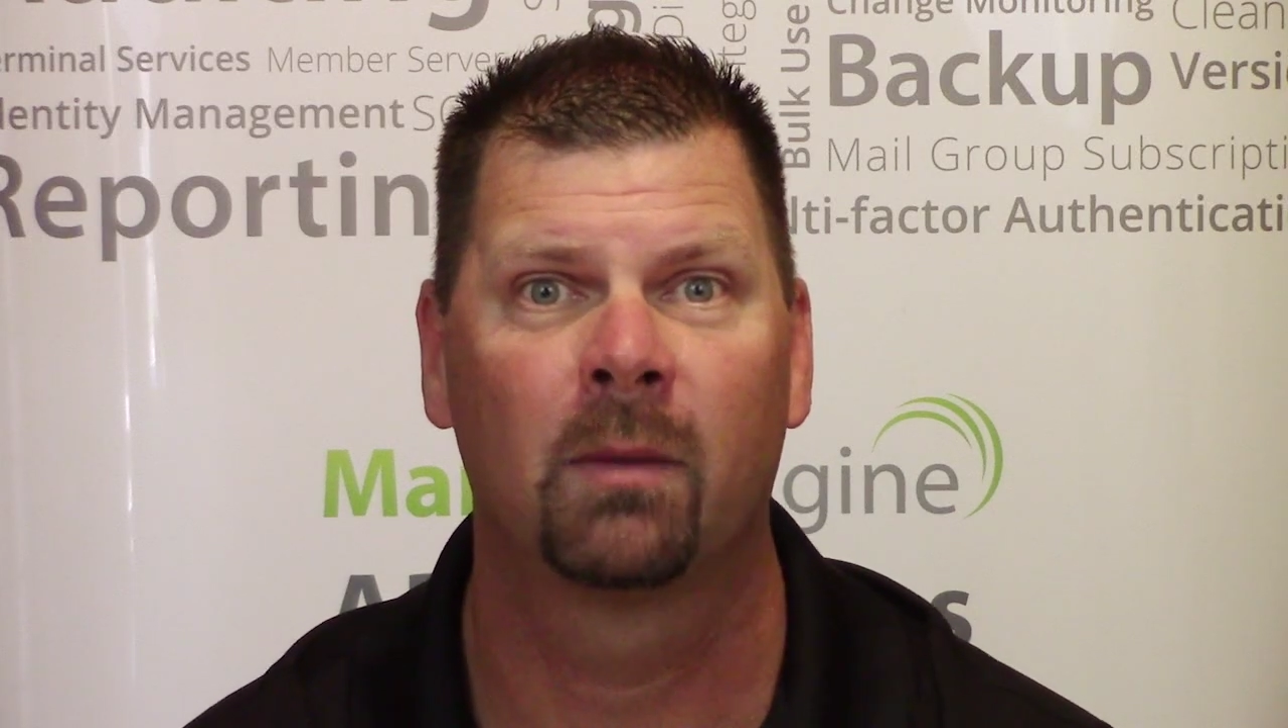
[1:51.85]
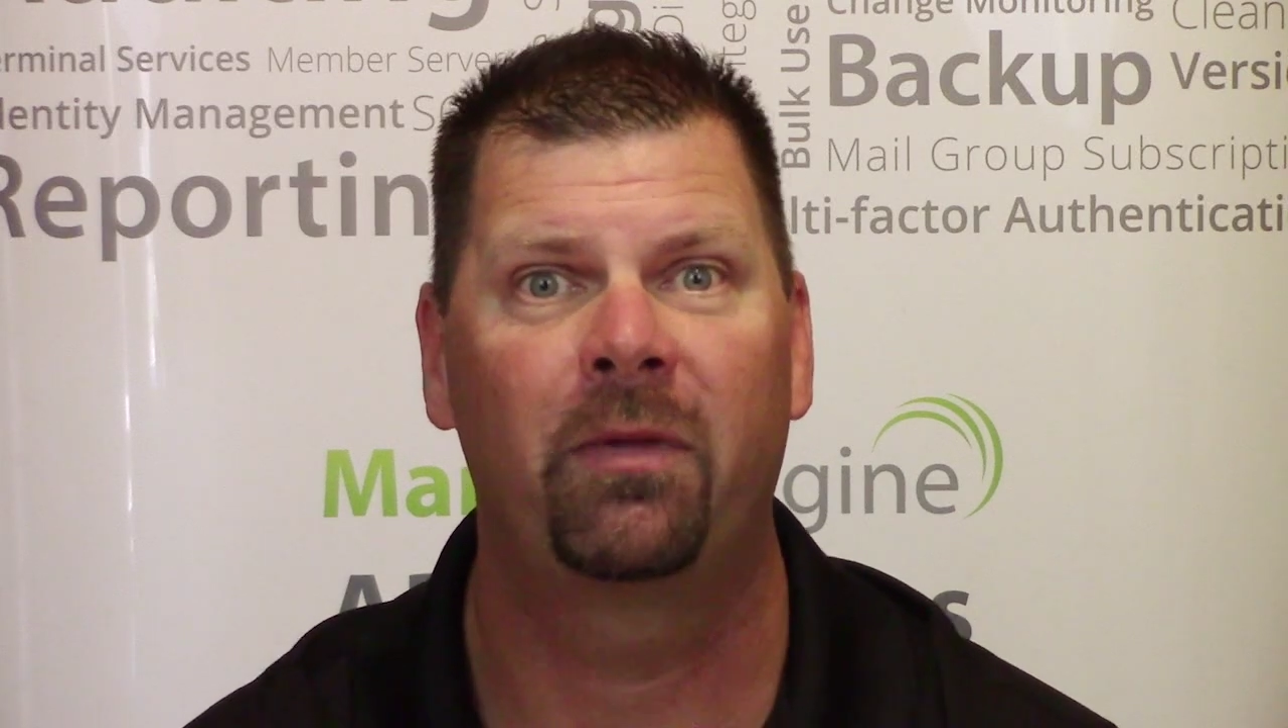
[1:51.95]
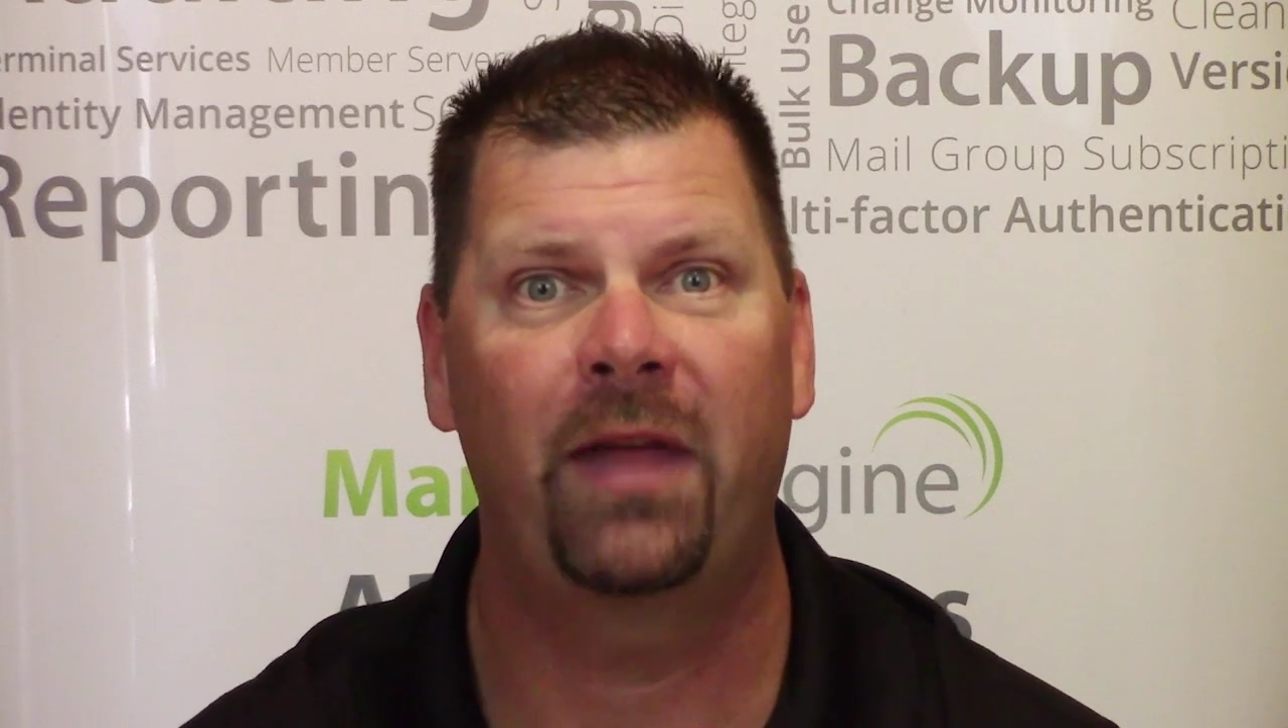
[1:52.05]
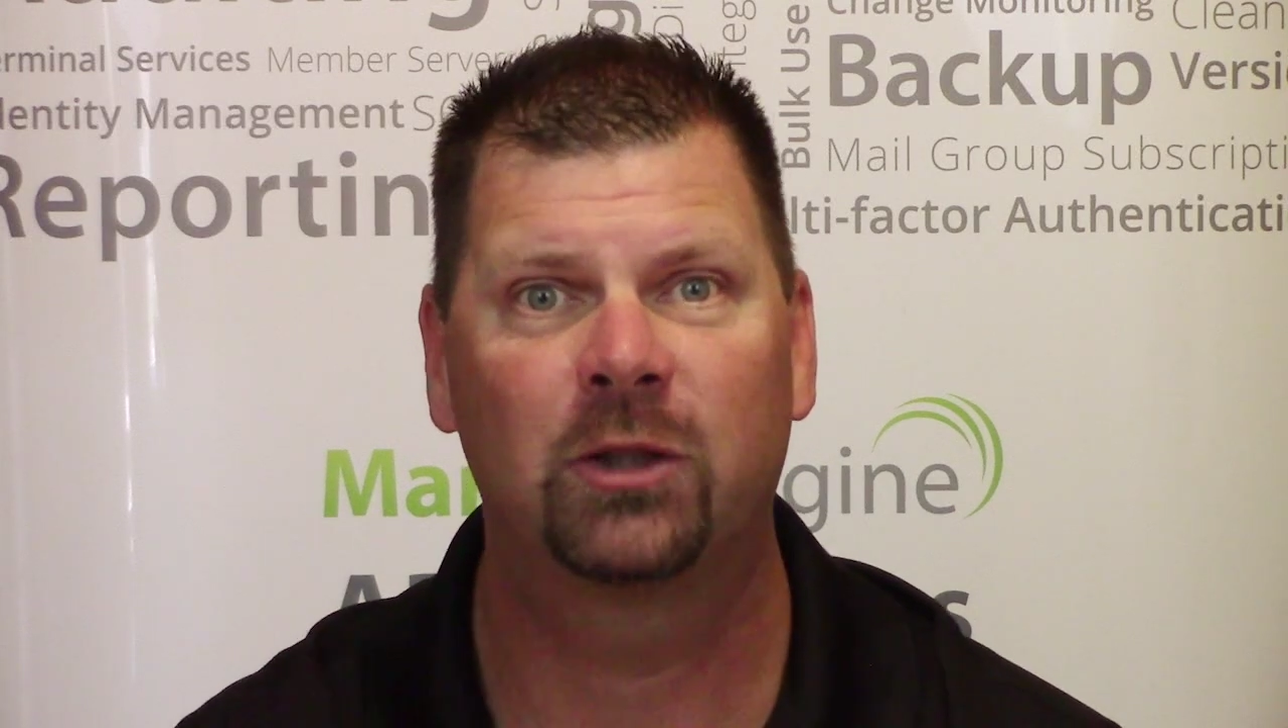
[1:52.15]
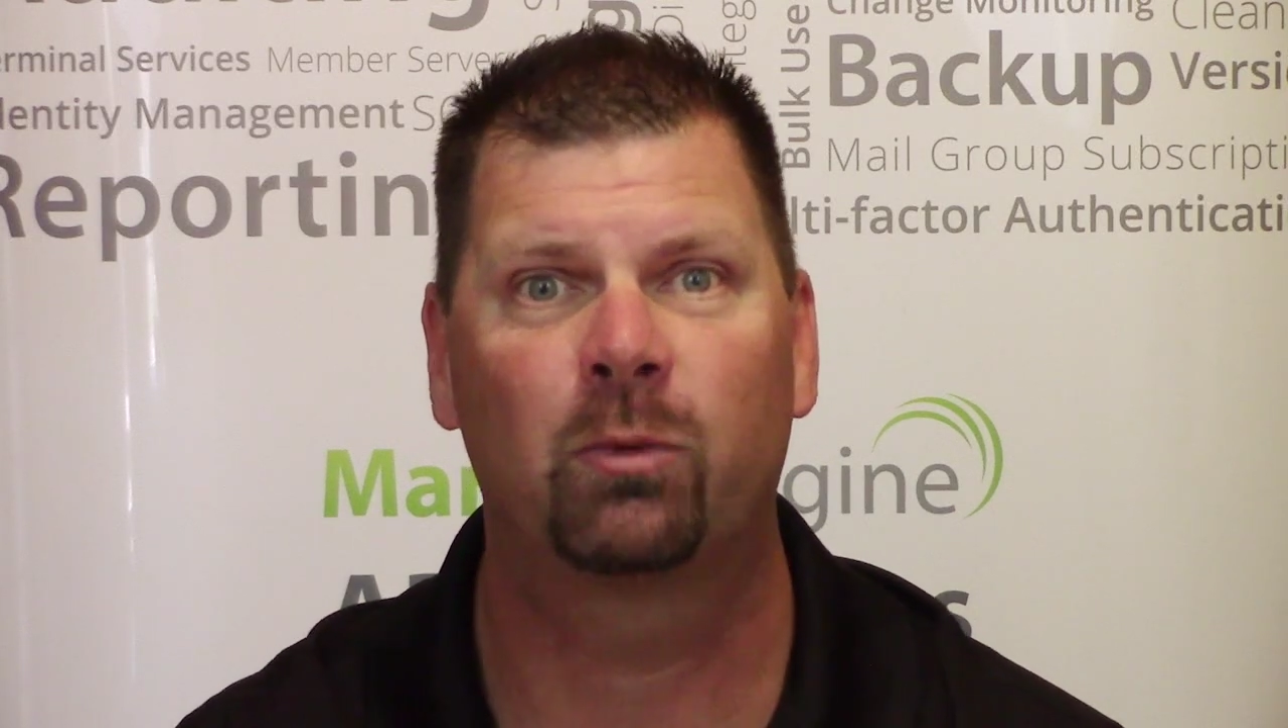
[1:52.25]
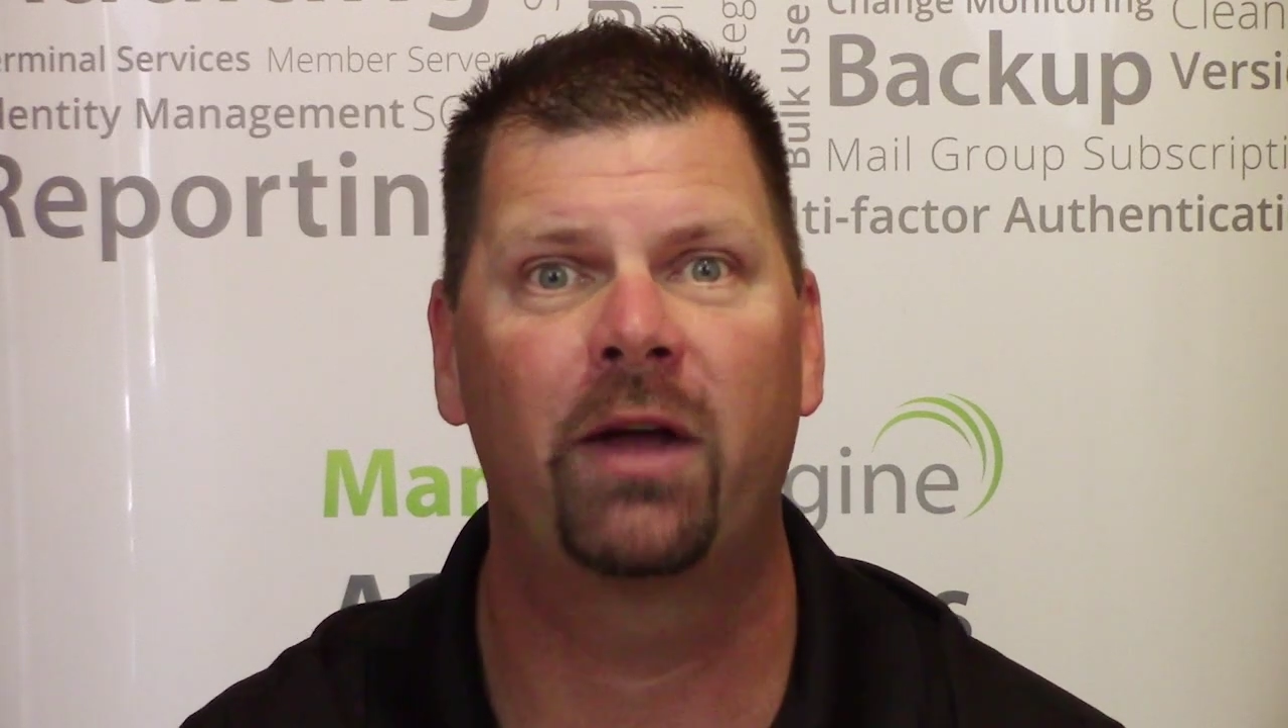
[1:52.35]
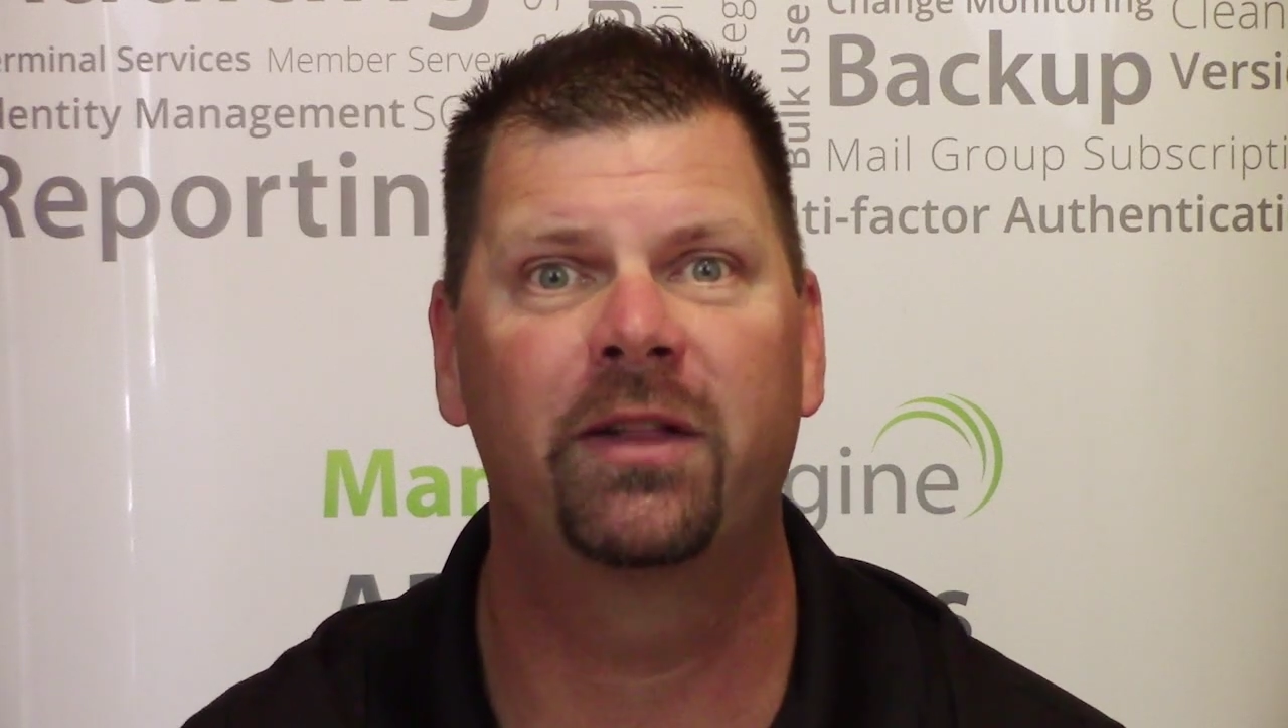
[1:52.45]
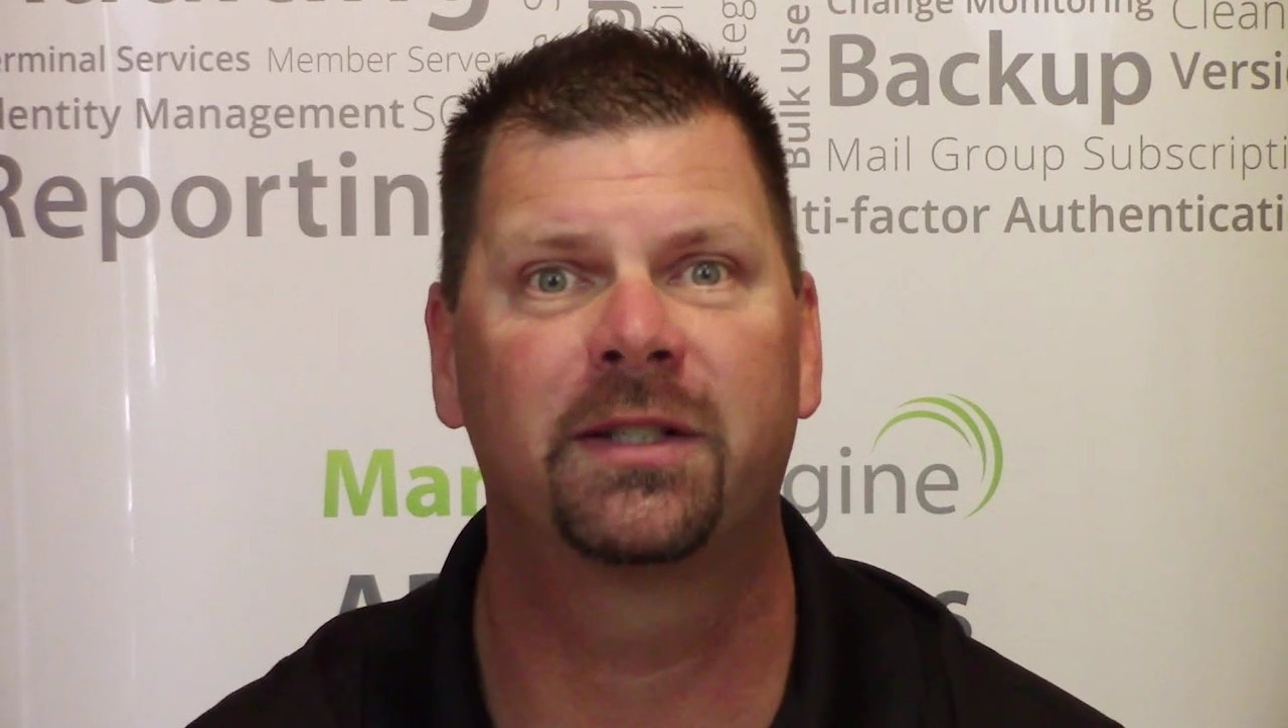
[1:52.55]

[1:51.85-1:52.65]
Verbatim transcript: But that's why